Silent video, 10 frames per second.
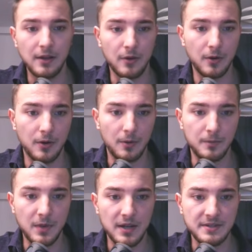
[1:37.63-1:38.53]

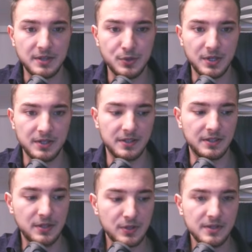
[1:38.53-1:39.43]
unsaturated
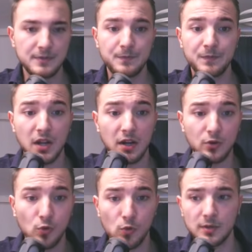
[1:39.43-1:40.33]
niches are
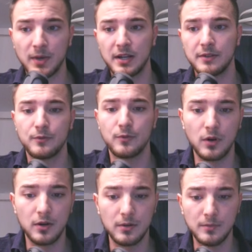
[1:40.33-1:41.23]
a gold mine
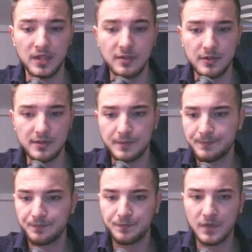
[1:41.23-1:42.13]
for beginners.
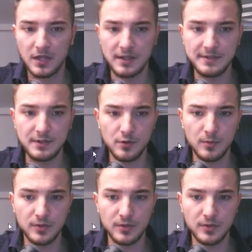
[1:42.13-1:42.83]
Let's talk